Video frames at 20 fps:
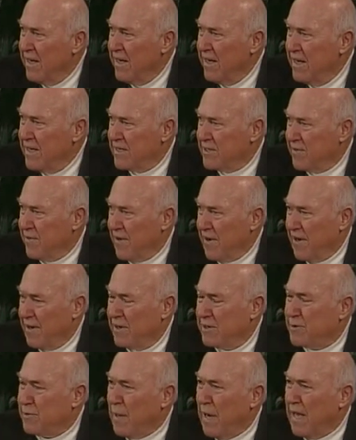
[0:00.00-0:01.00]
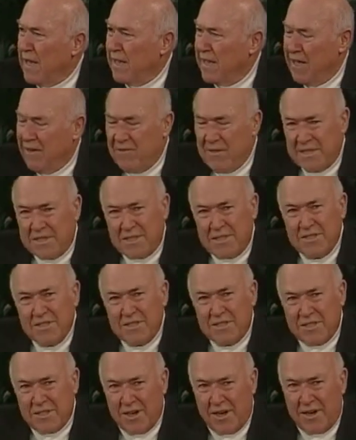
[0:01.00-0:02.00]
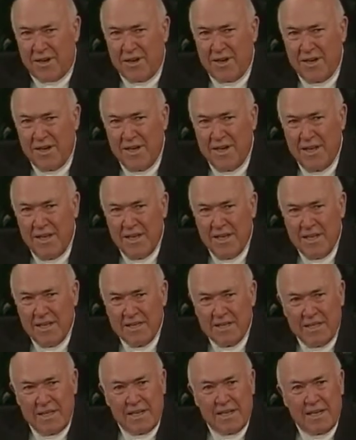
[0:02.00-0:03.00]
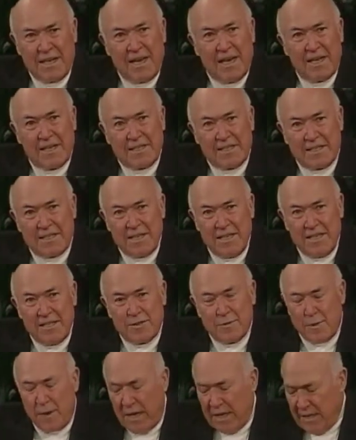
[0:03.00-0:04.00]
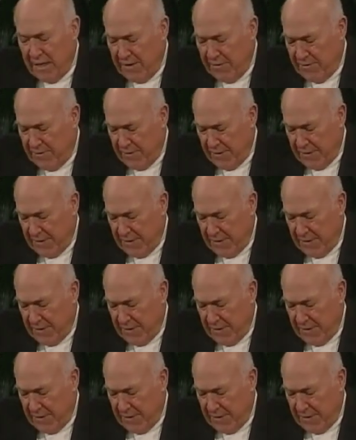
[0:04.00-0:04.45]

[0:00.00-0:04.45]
as far as my love is concerned, that it exceeds my love for